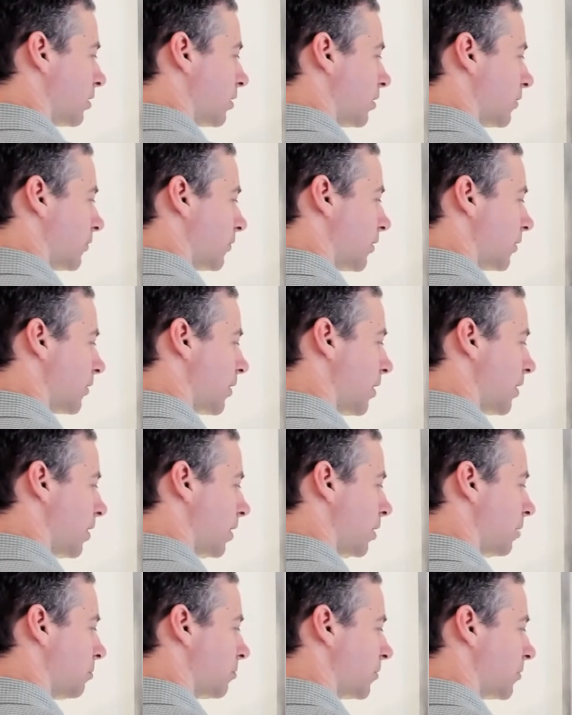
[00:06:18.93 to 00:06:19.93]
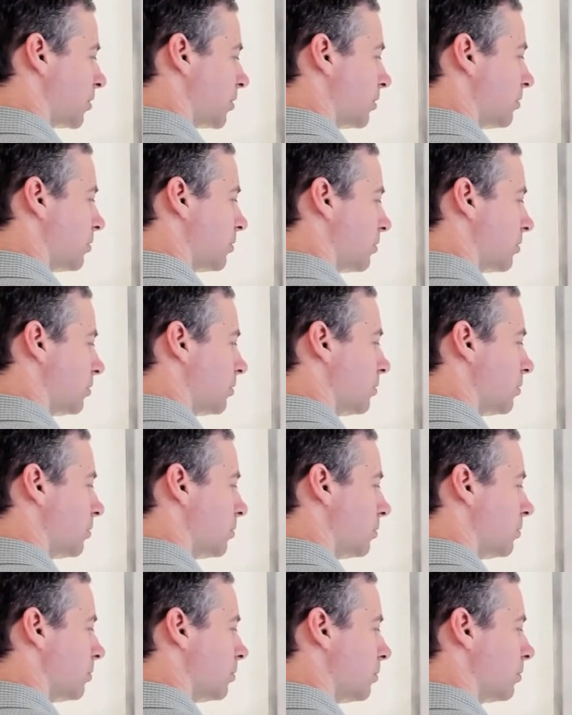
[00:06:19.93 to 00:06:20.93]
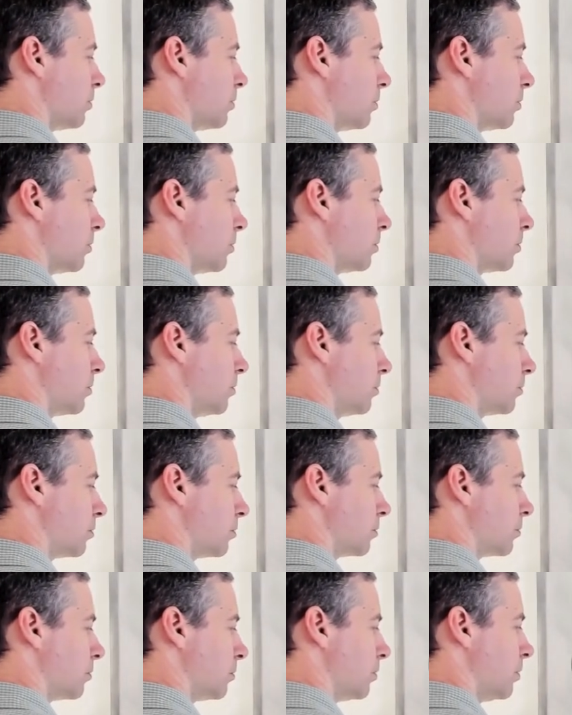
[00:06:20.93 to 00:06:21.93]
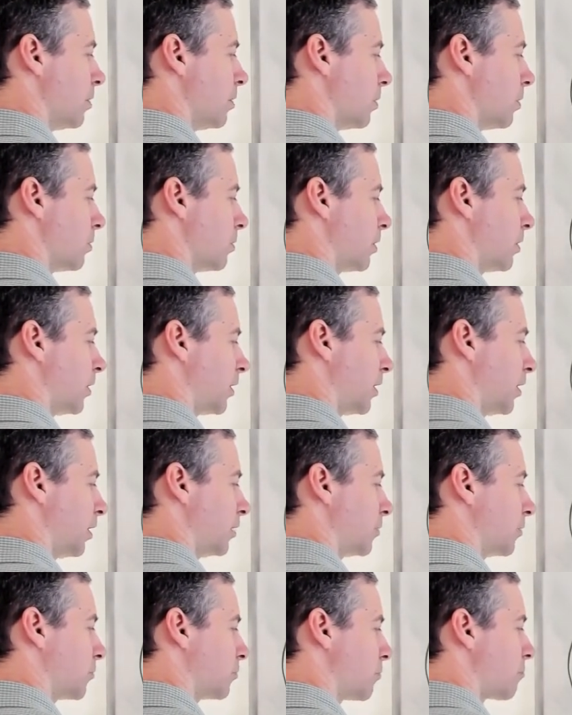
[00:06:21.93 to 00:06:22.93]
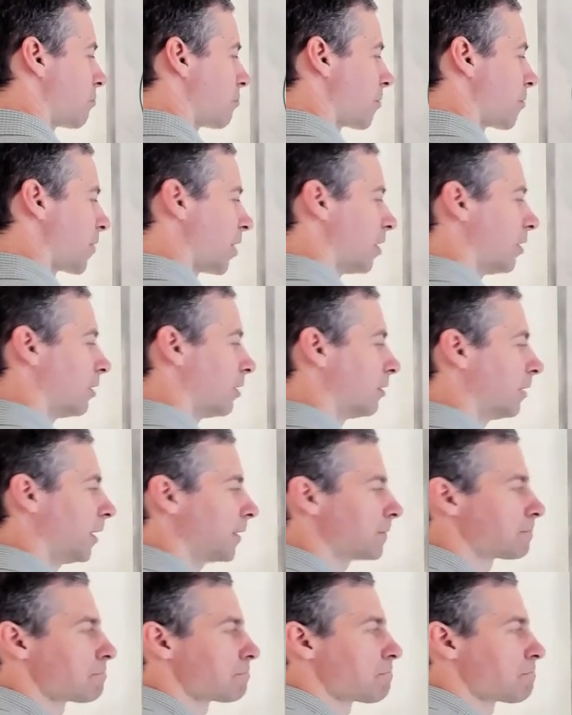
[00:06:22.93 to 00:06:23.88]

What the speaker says: for them to do no clicking. All right.